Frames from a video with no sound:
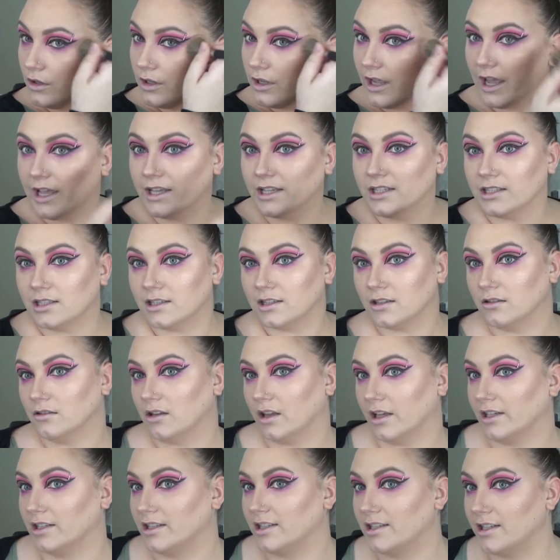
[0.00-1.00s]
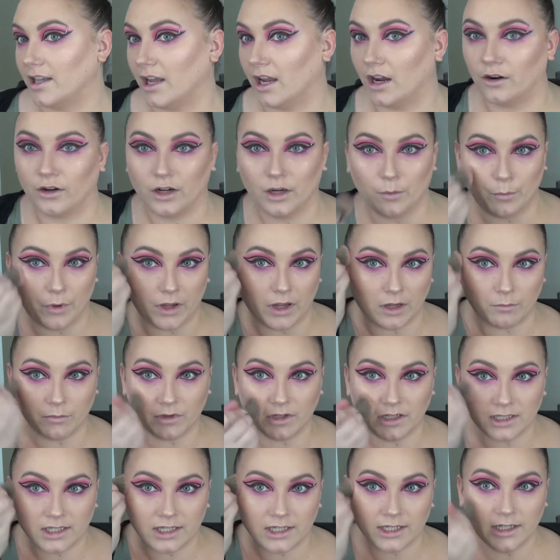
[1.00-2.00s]
as like scary
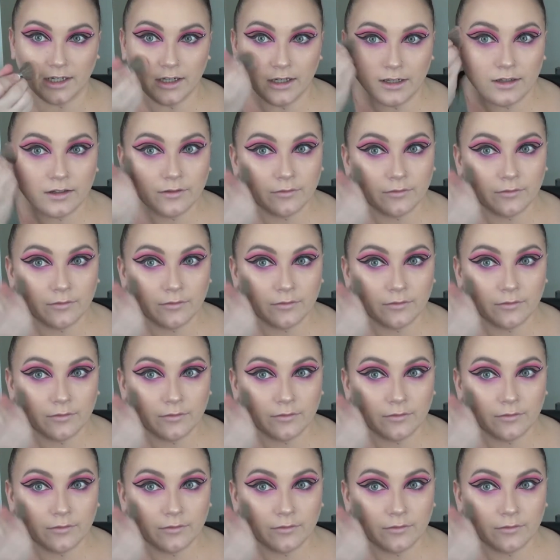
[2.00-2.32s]
pigmented